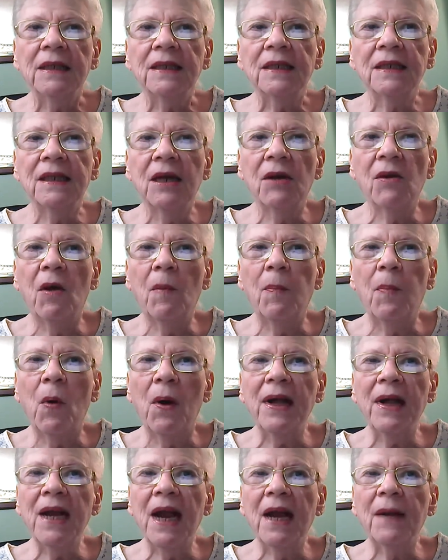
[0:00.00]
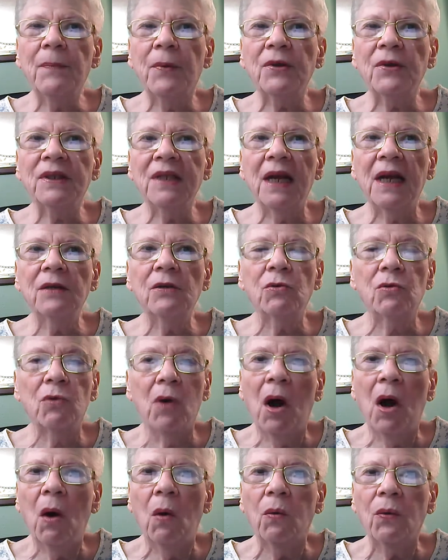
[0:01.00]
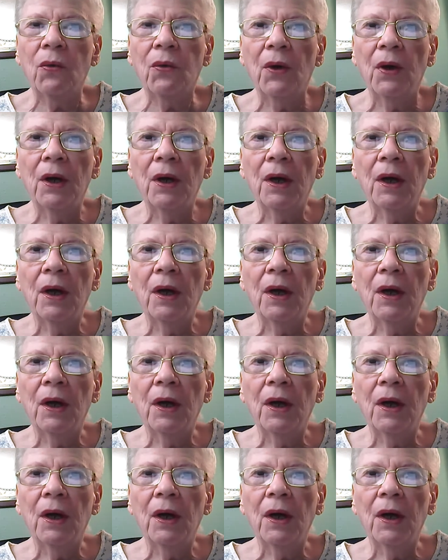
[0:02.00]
0.8% growth.